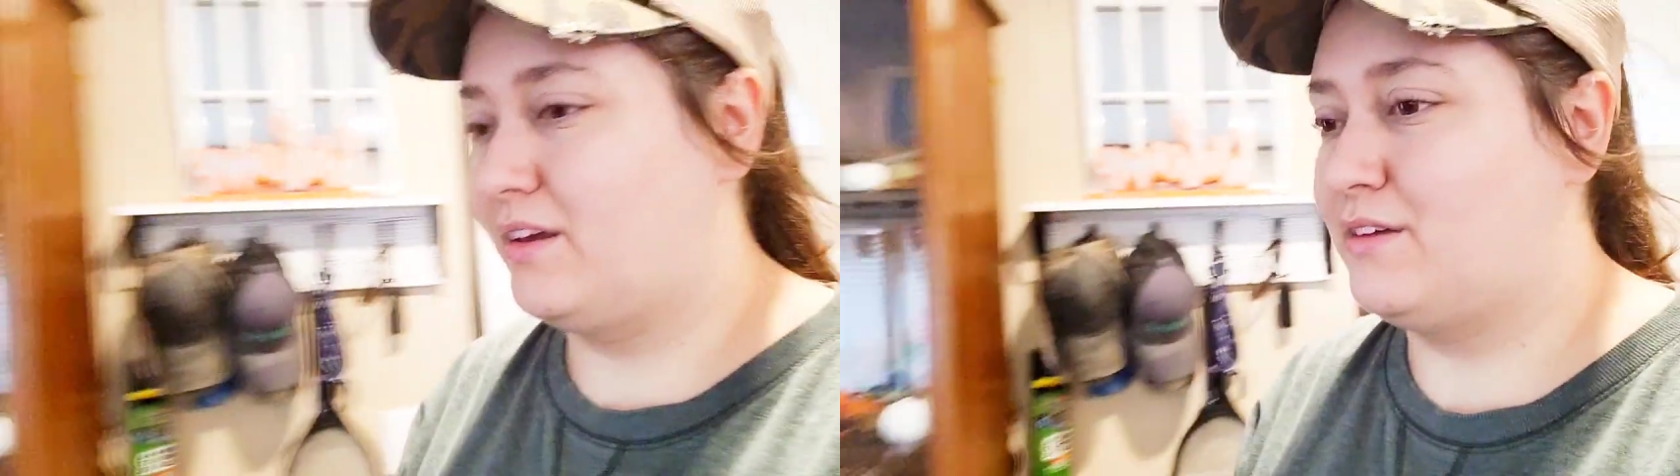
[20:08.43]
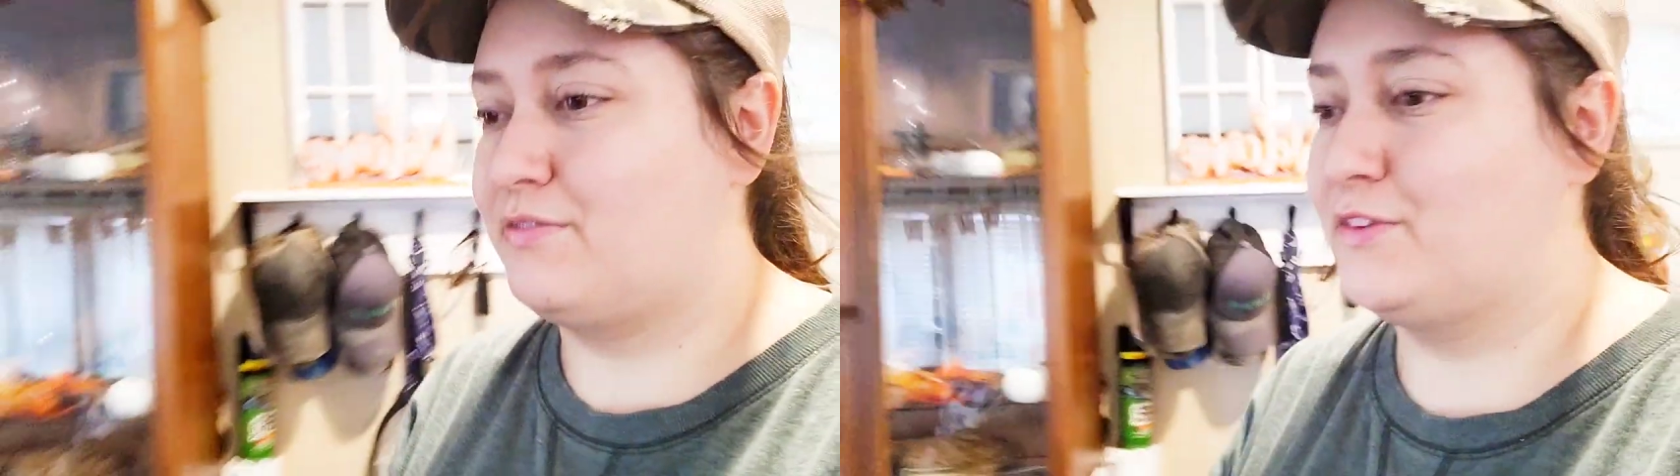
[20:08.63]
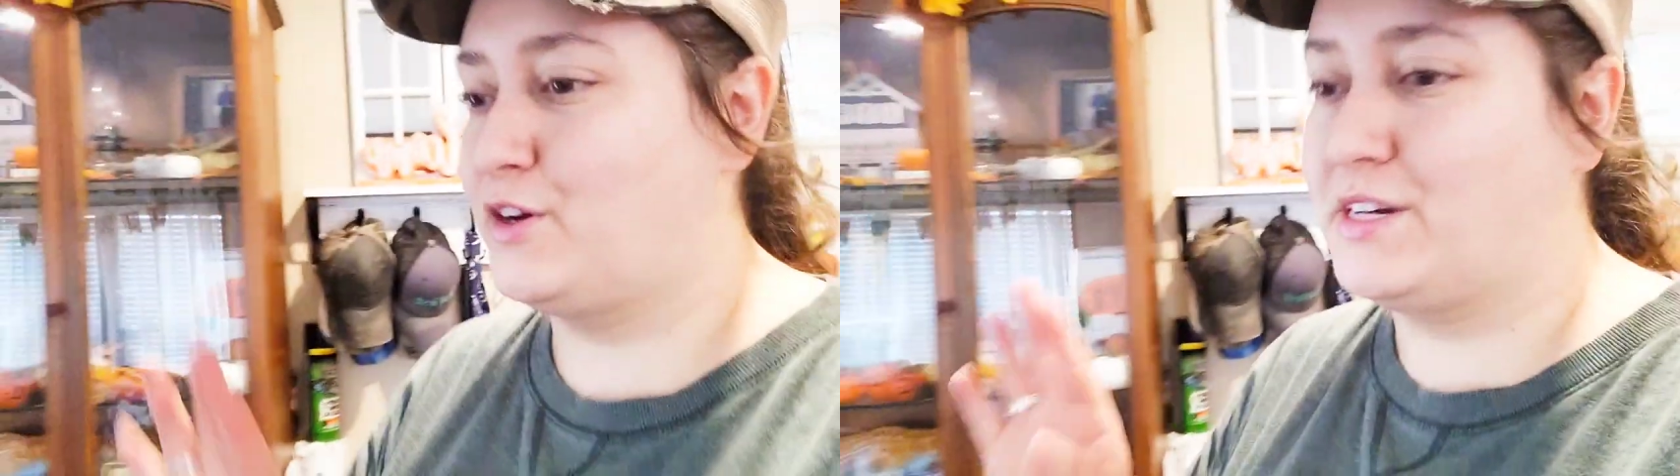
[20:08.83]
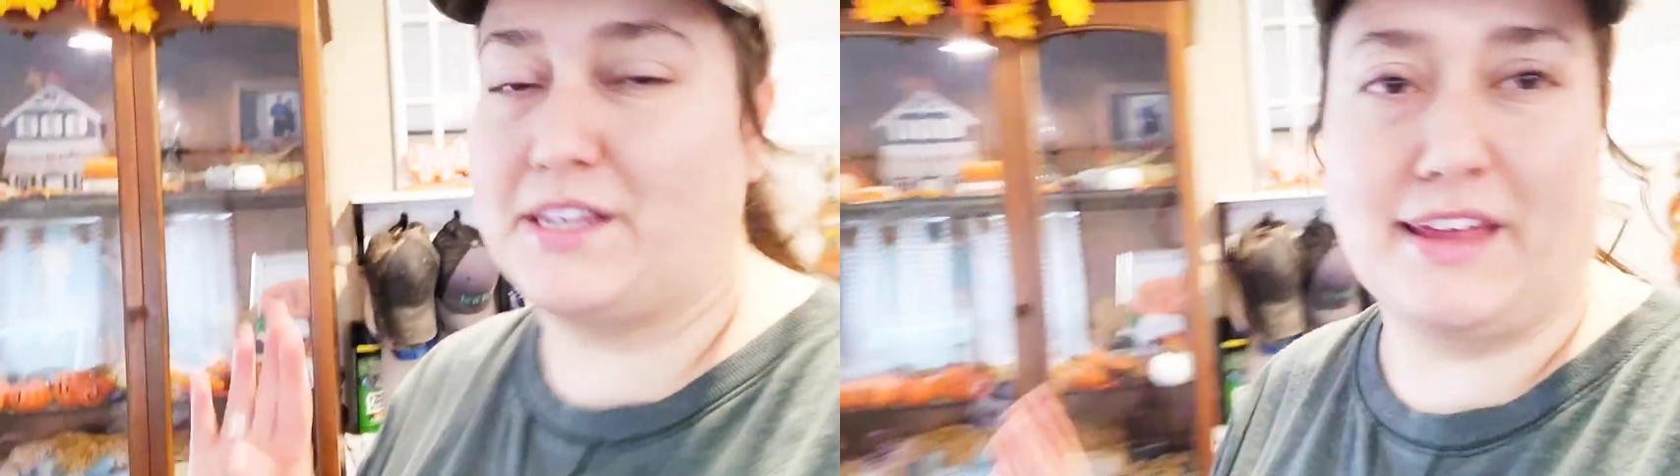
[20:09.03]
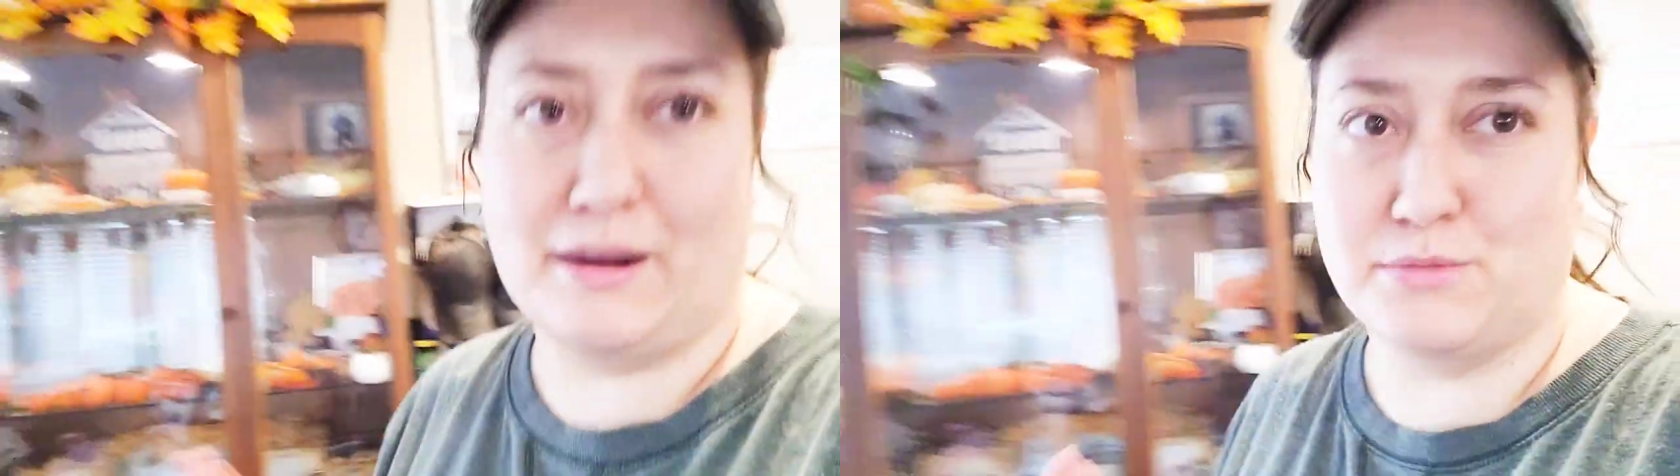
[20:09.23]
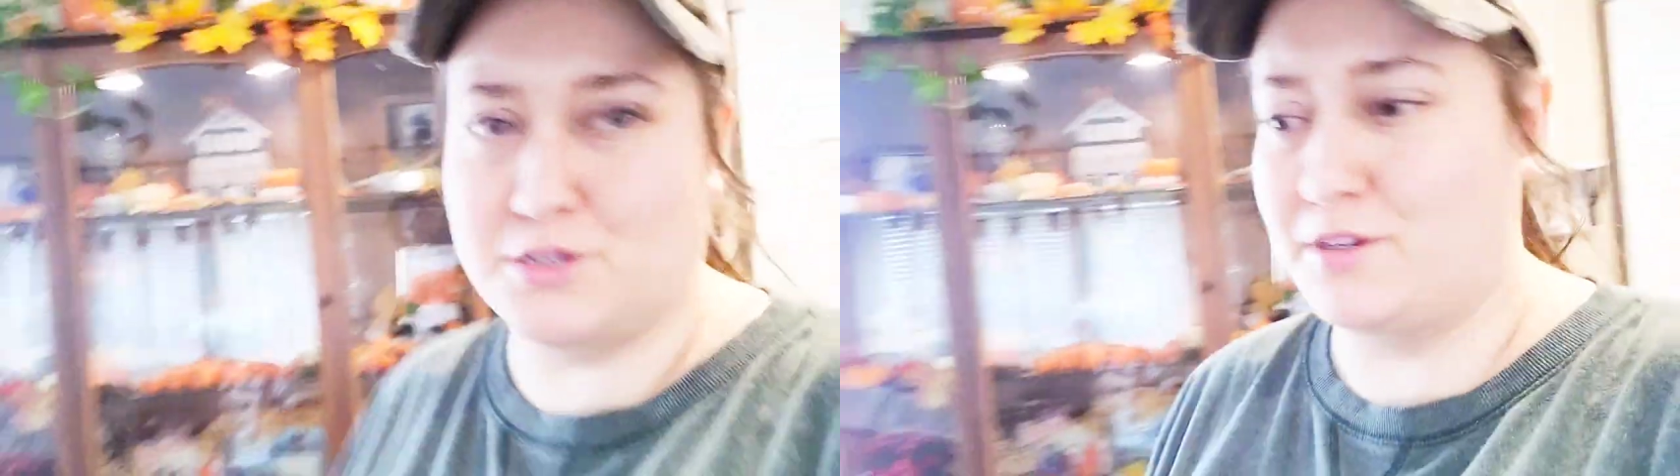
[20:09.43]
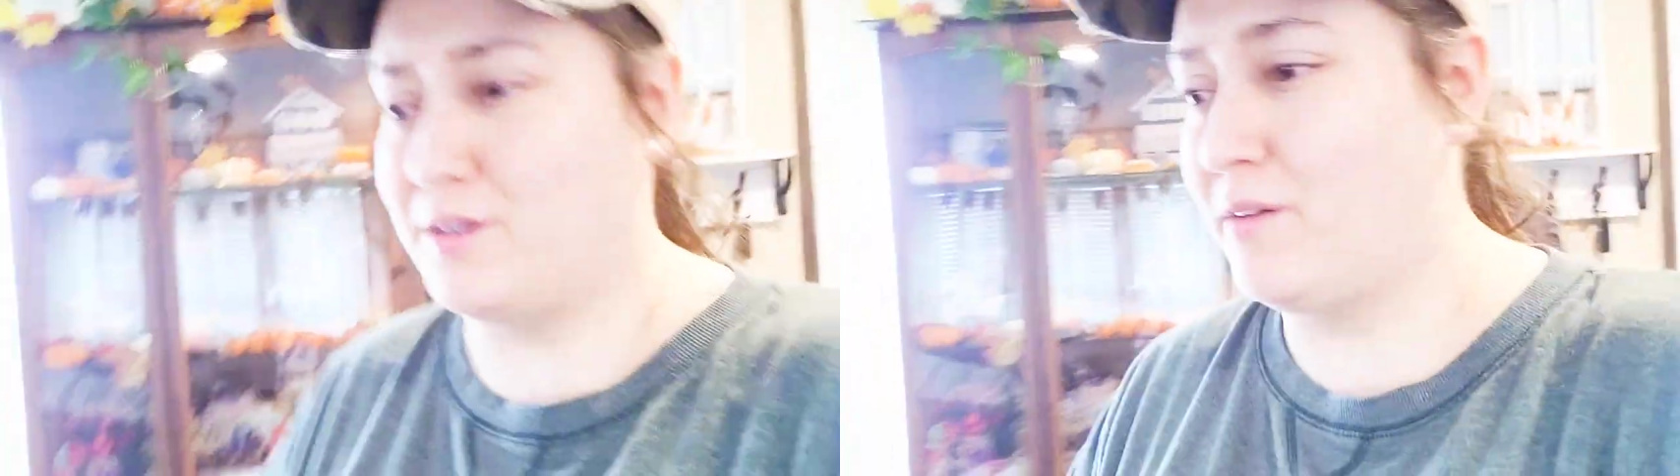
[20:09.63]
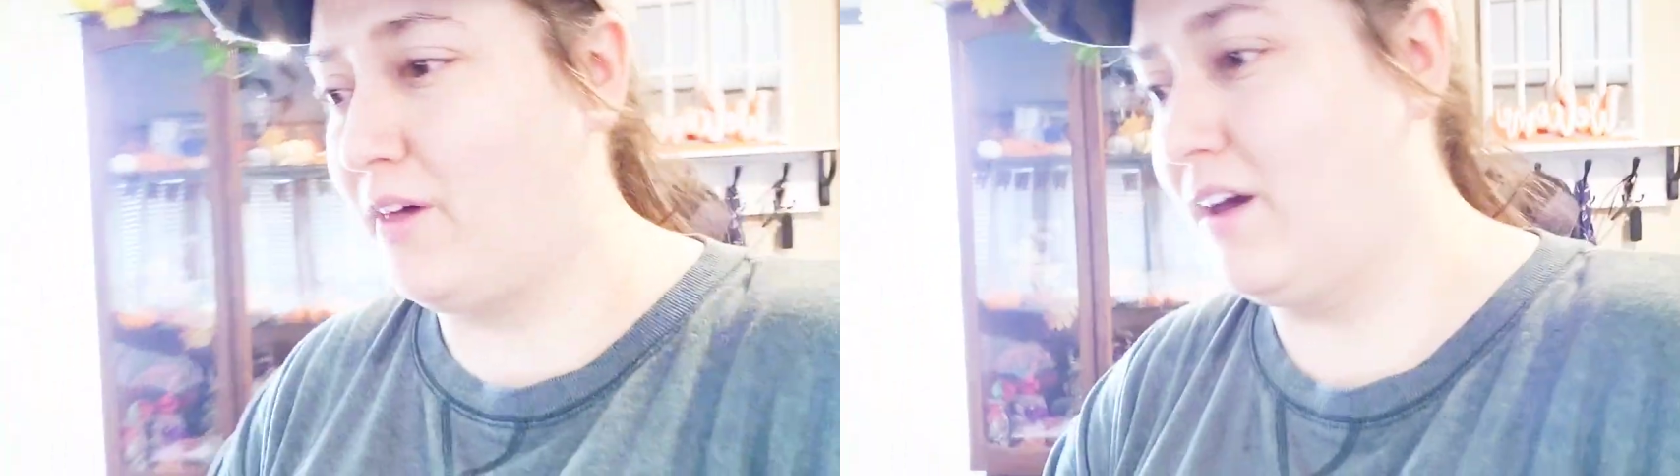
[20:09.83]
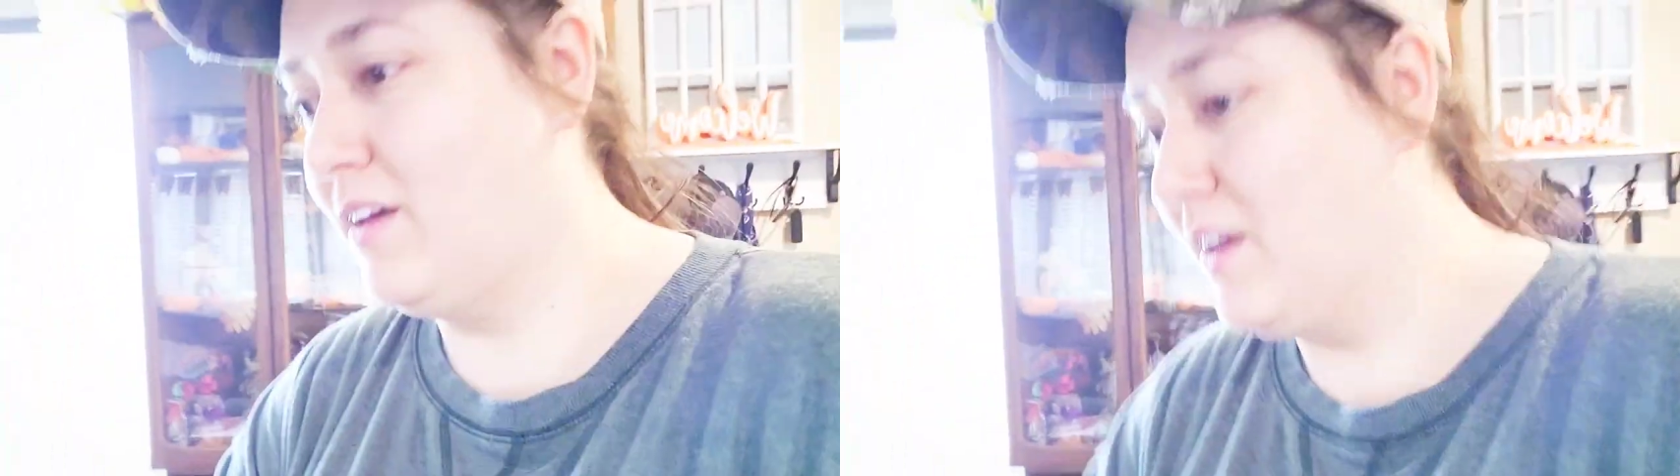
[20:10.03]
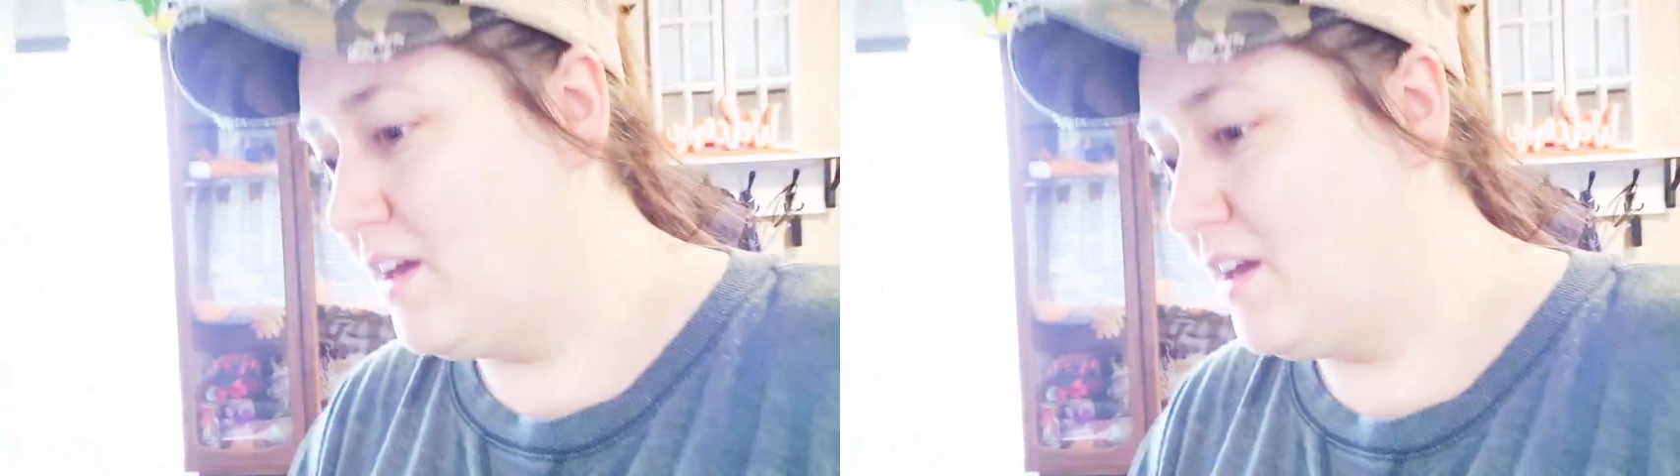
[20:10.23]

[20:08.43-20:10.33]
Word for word: If you're into that, I'm sure you know that.